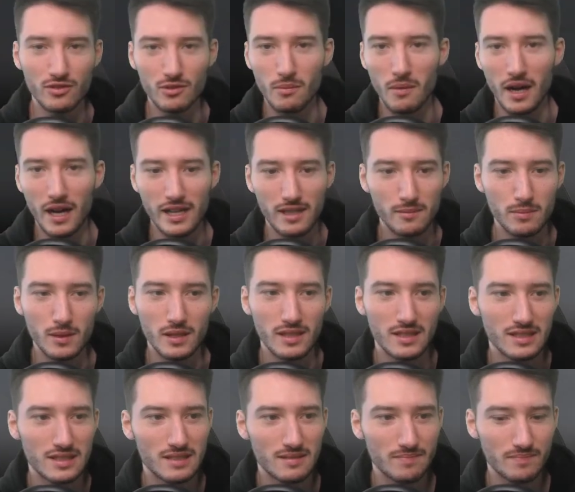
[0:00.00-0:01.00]
you might, but
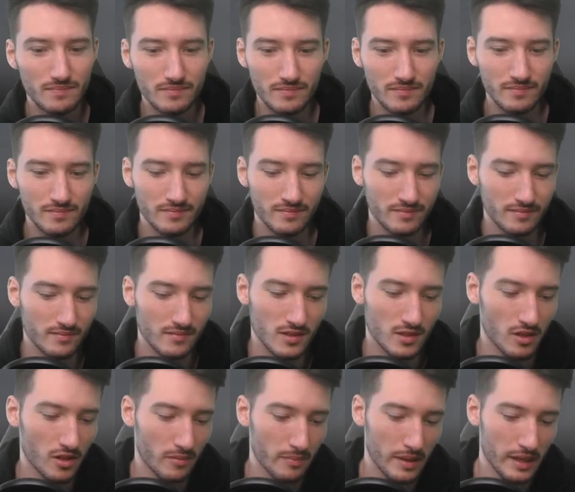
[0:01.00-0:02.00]

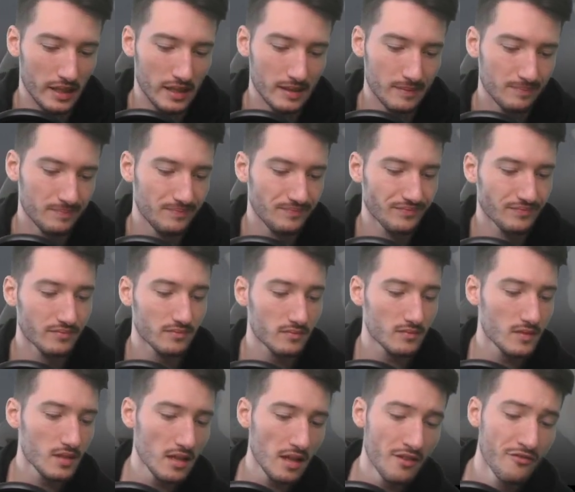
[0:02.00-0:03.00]
not many.
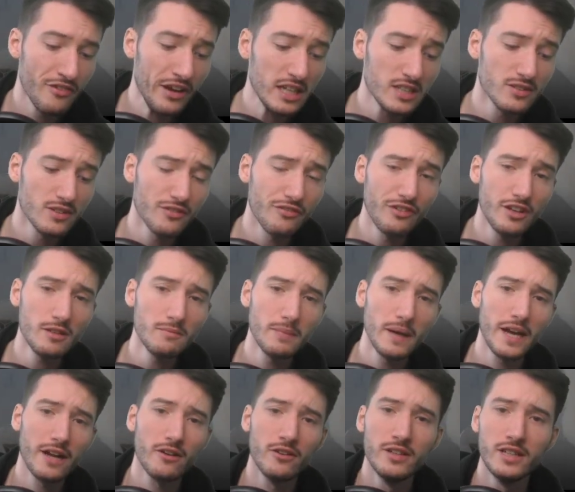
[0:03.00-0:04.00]
Thanks for the
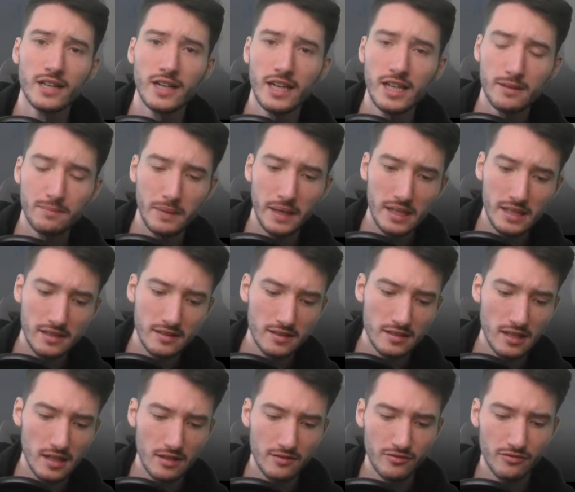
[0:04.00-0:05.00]
feedback on the clickbaity
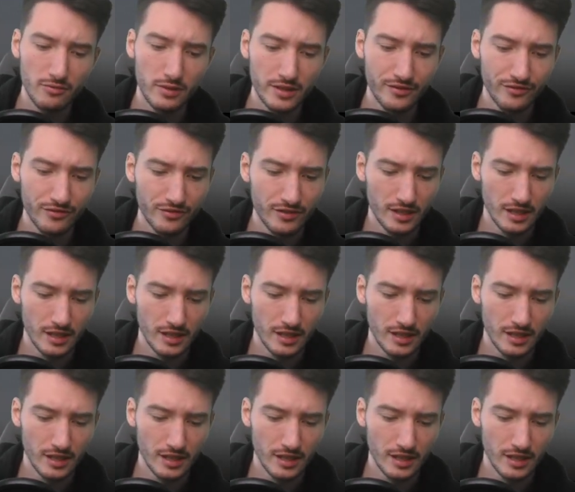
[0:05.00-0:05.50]
stuff with